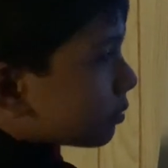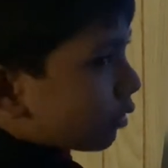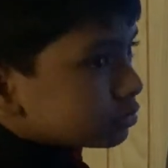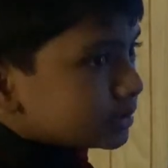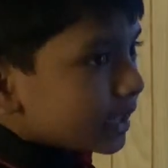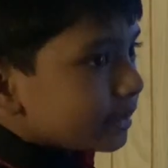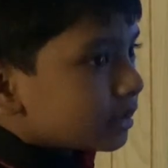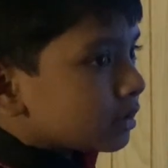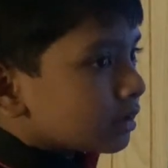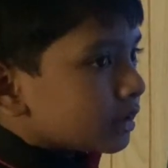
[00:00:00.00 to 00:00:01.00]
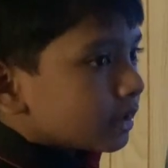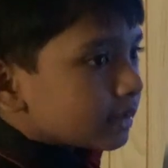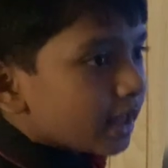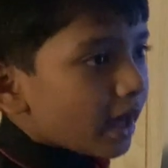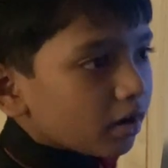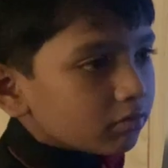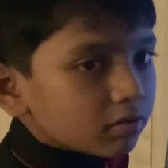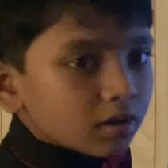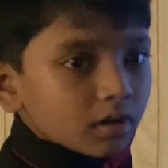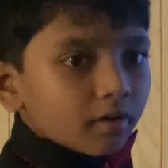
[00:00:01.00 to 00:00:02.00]
motion?
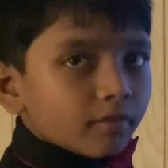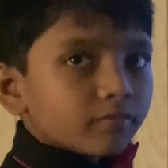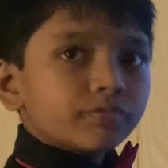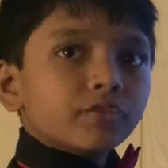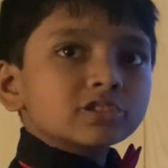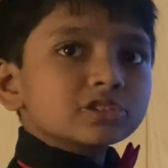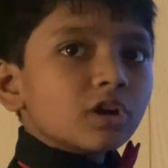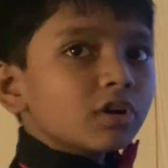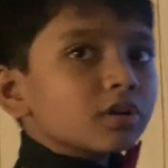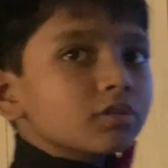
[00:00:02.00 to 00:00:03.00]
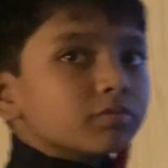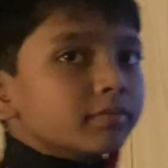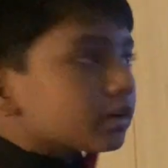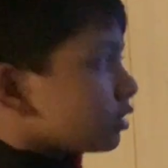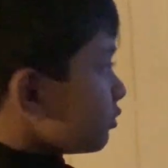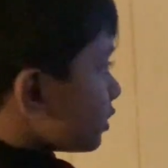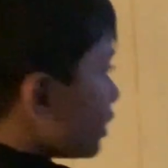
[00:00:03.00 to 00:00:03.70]
Now, for starters, we're going to